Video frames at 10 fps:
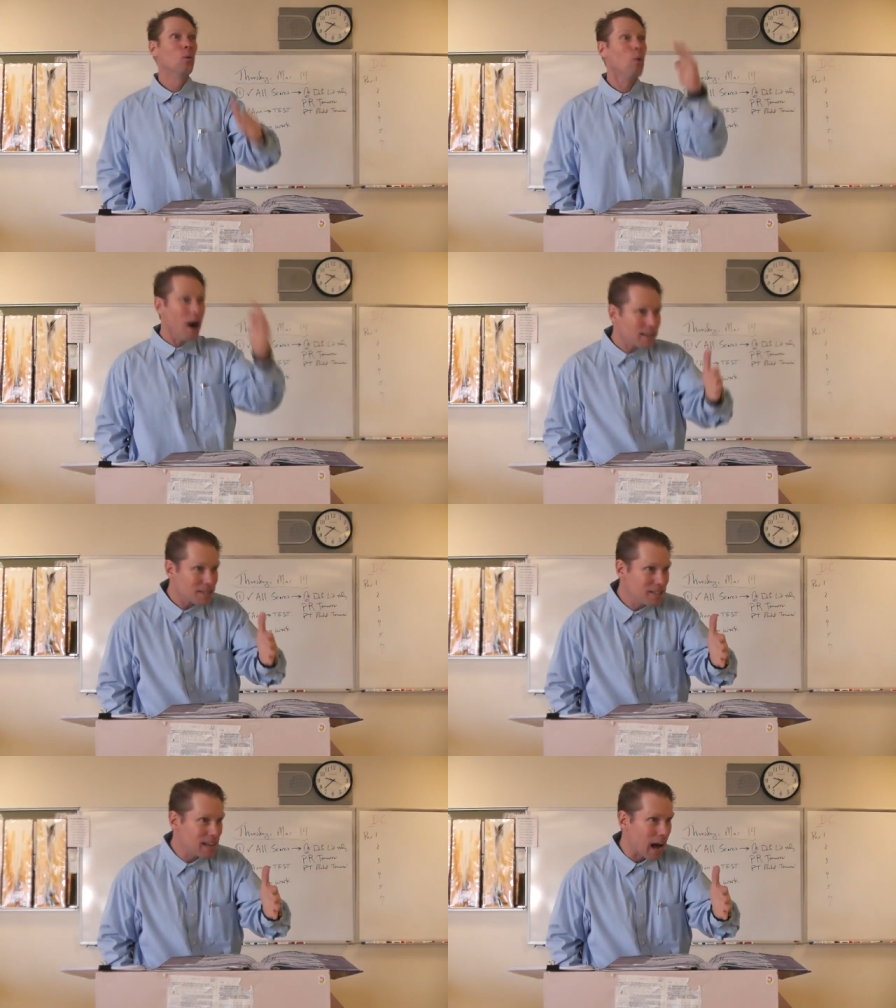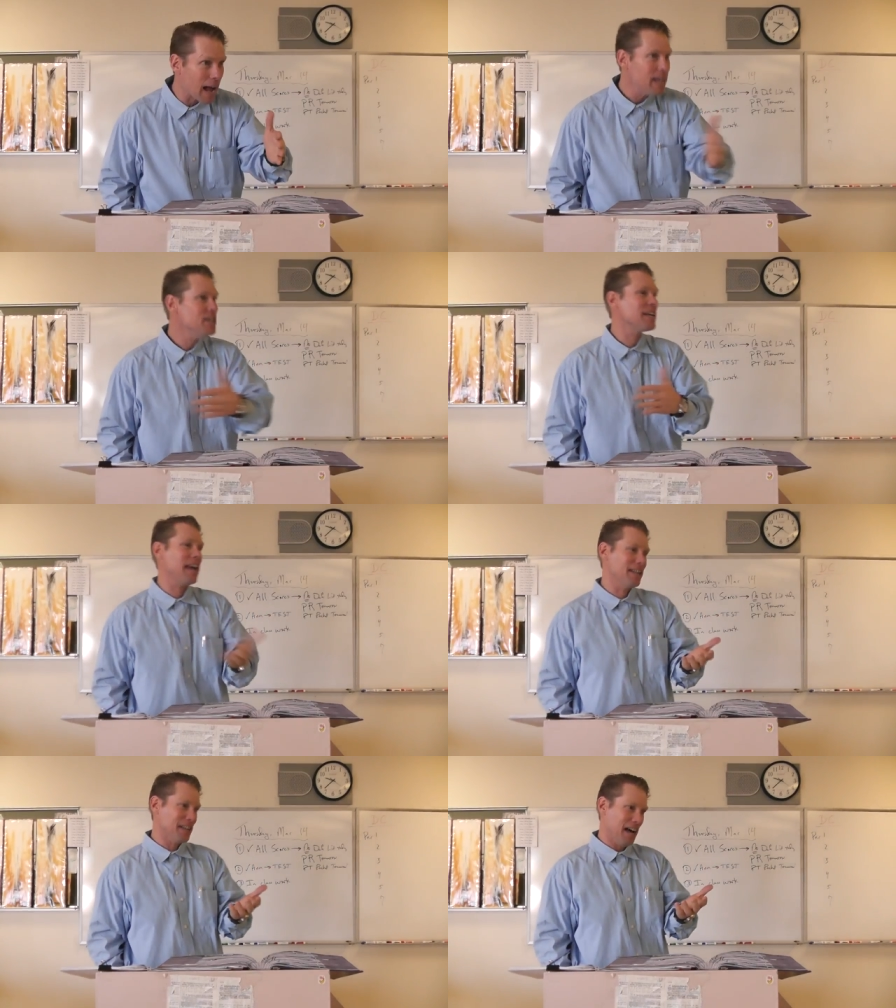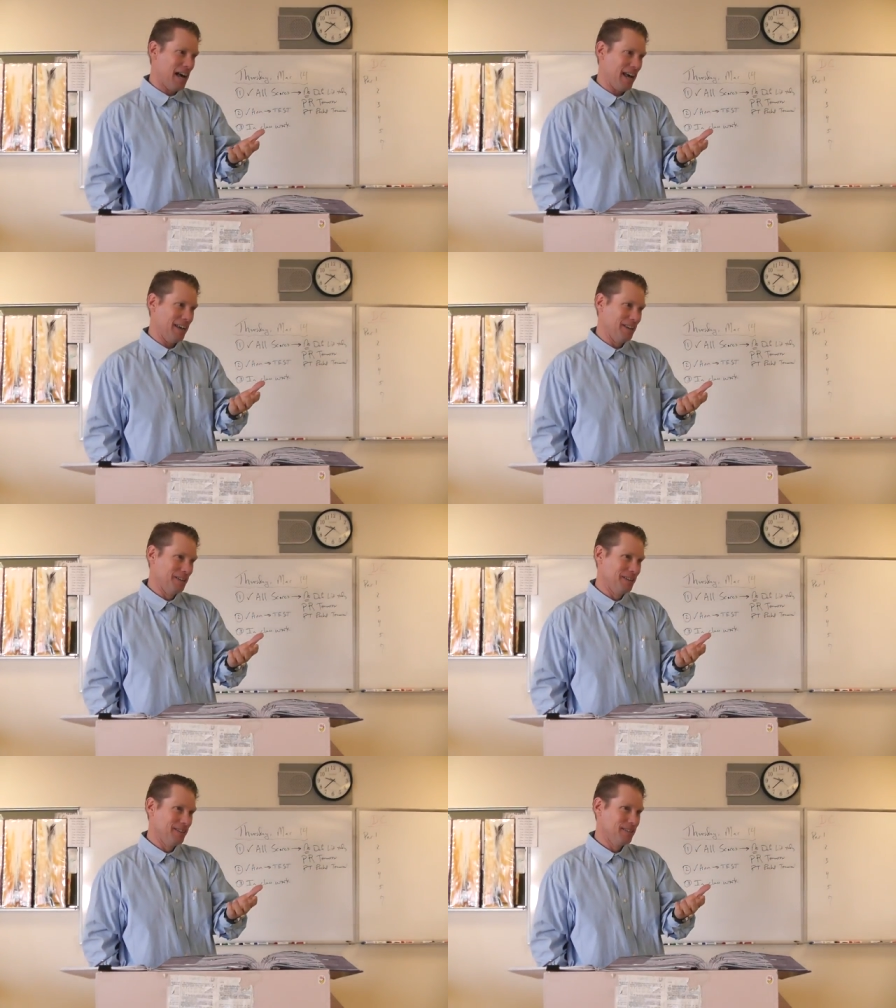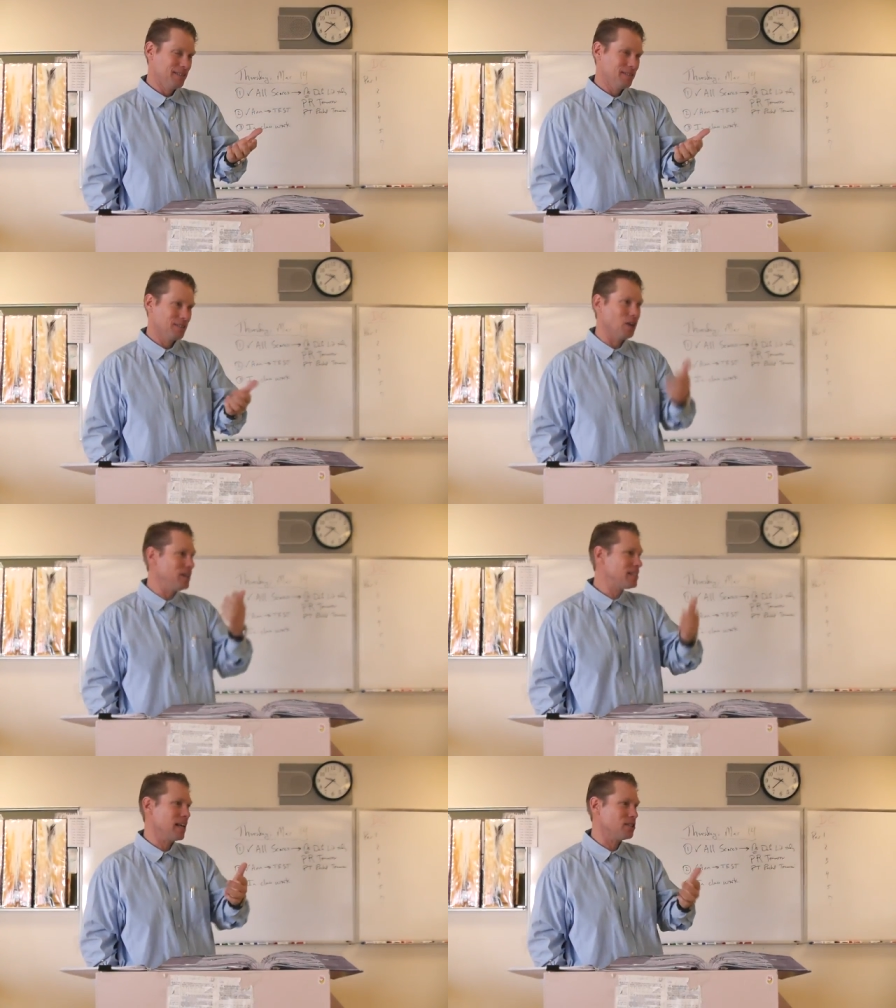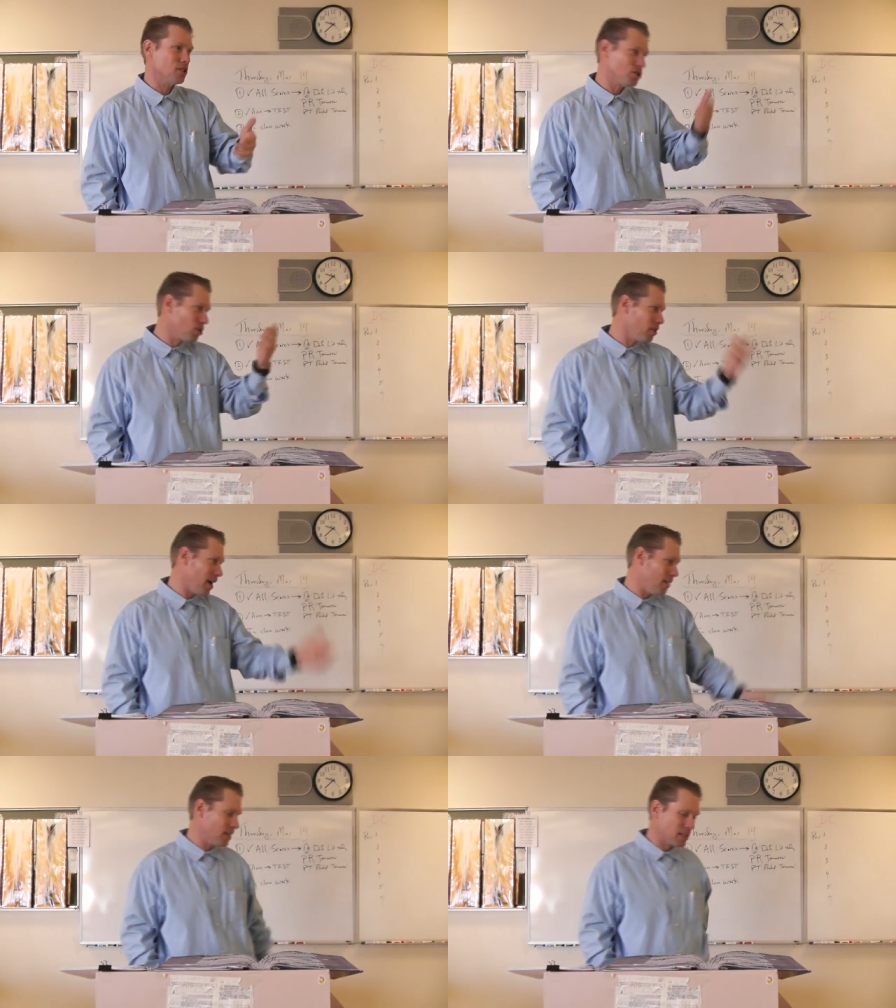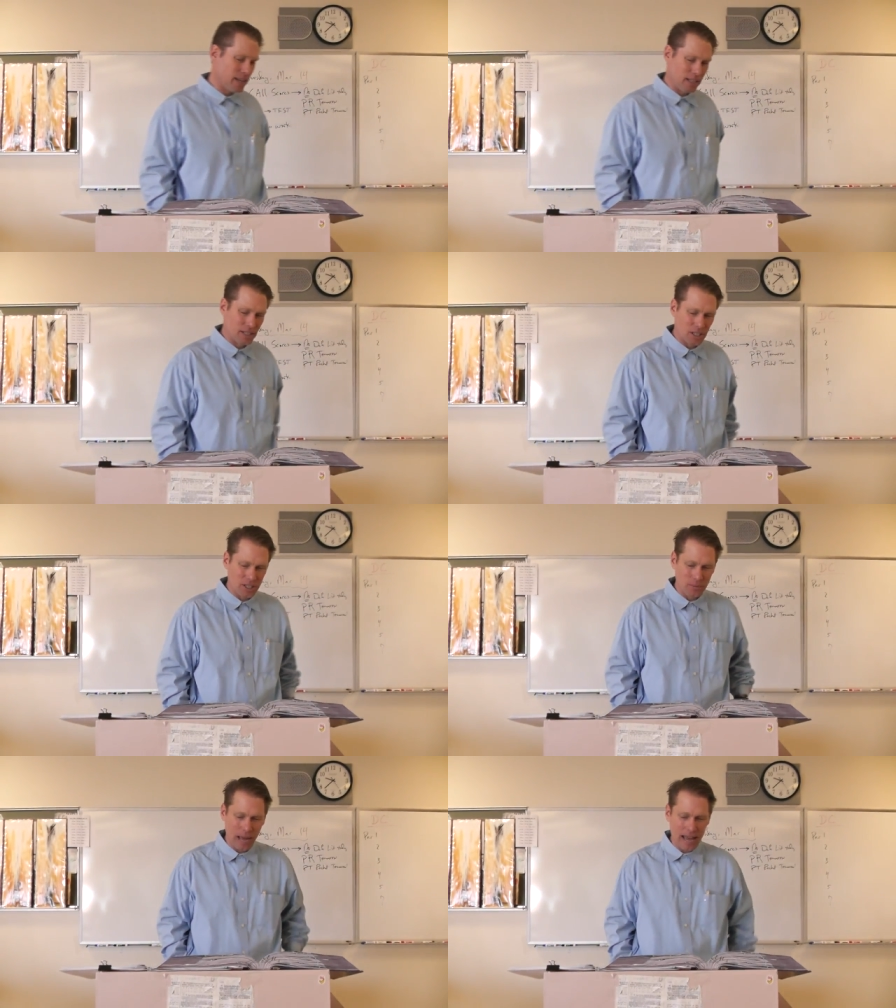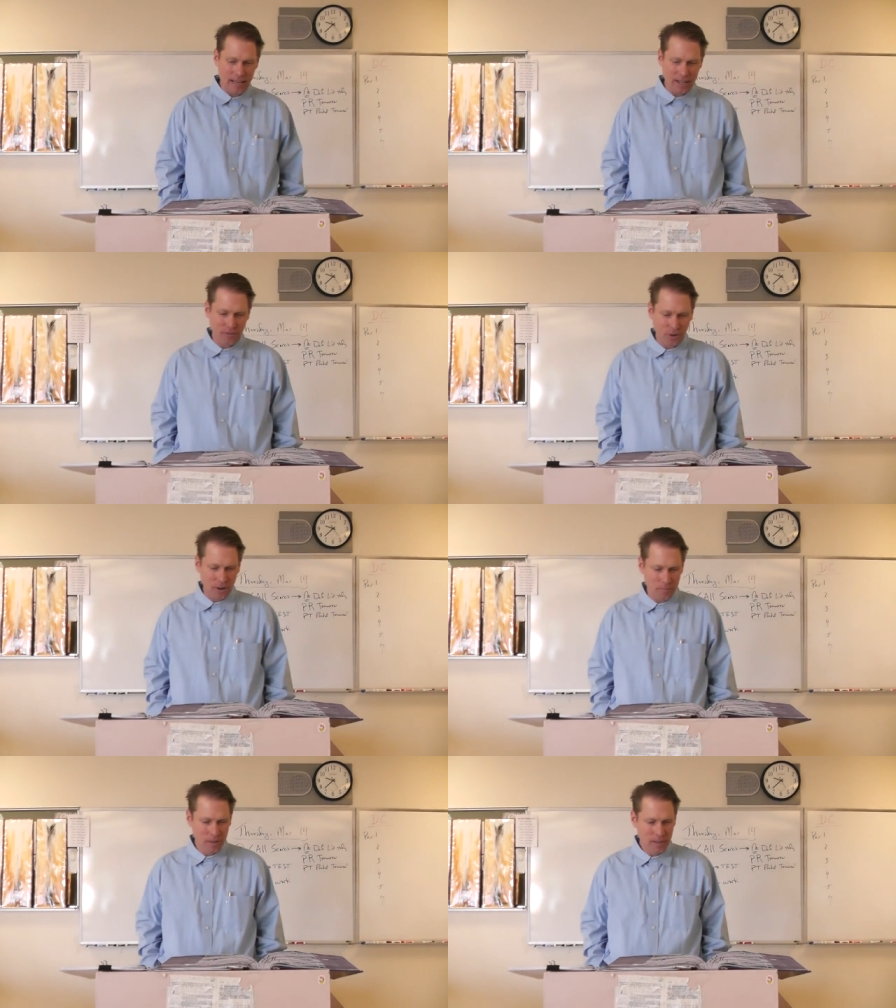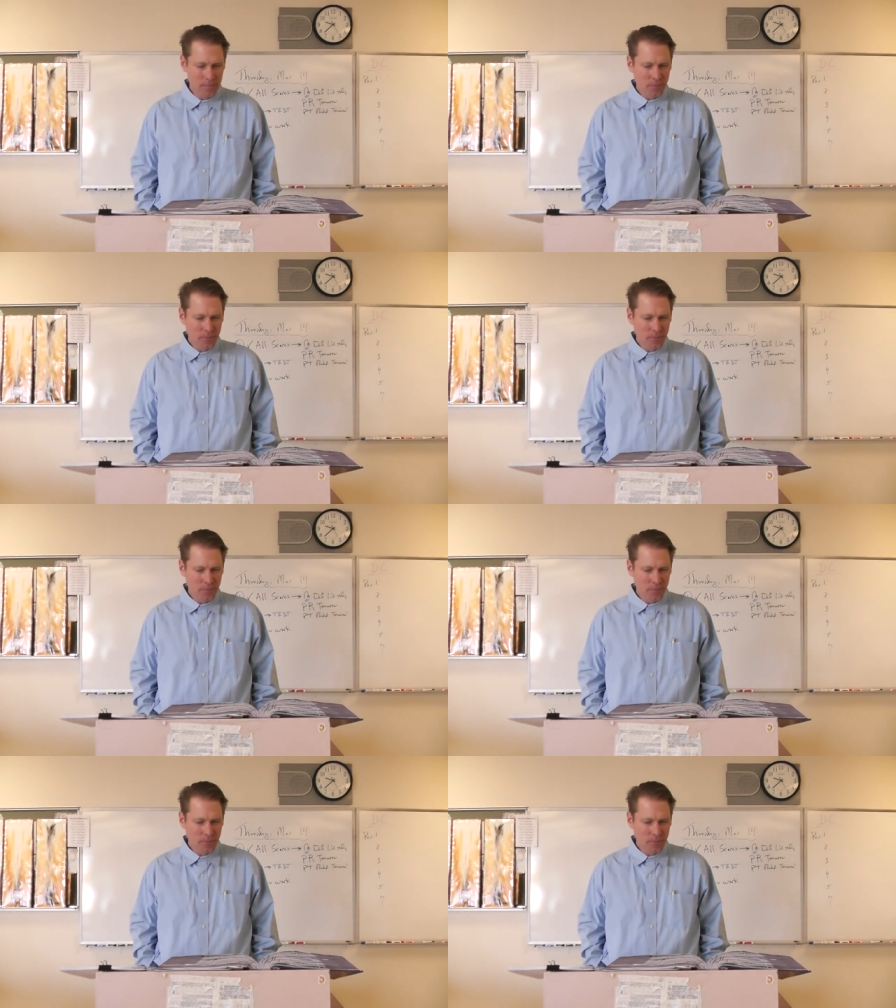want to die, you can't die. So he says the story obviously elicits some agony for him.